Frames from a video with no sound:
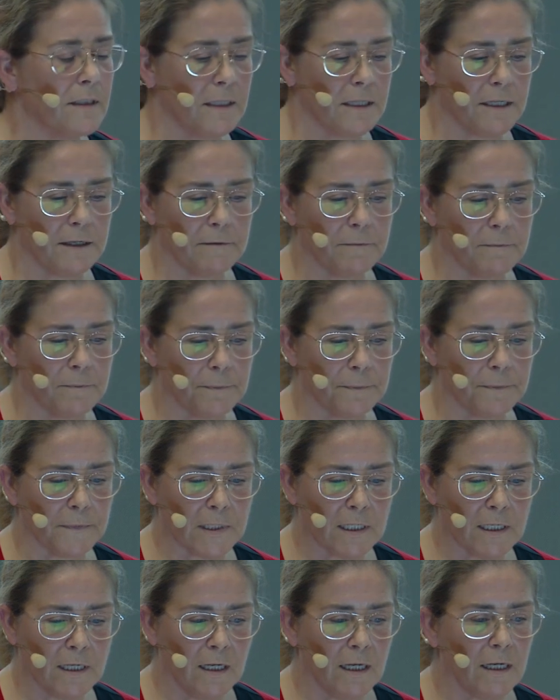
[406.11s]
um,
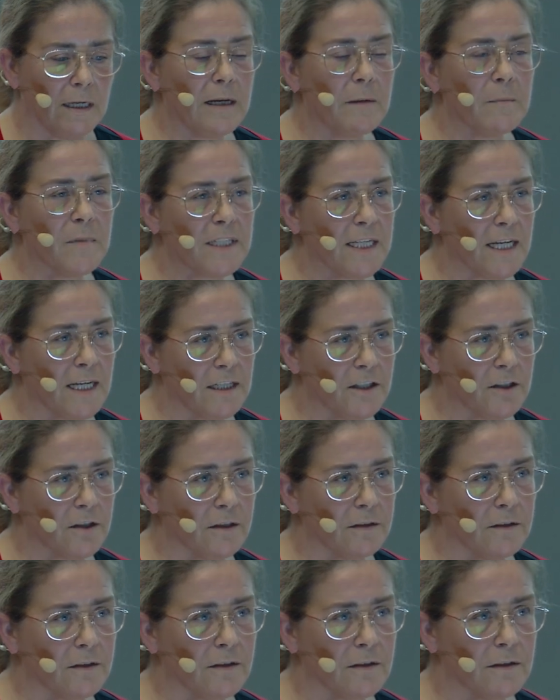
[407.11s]

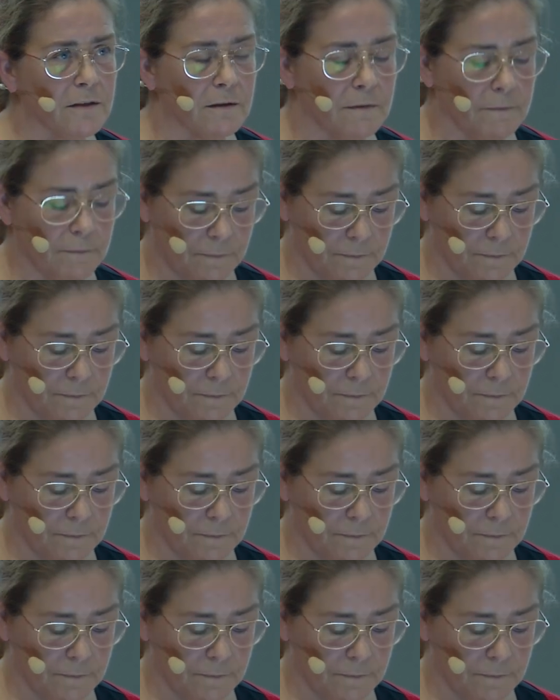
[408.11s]
limitations.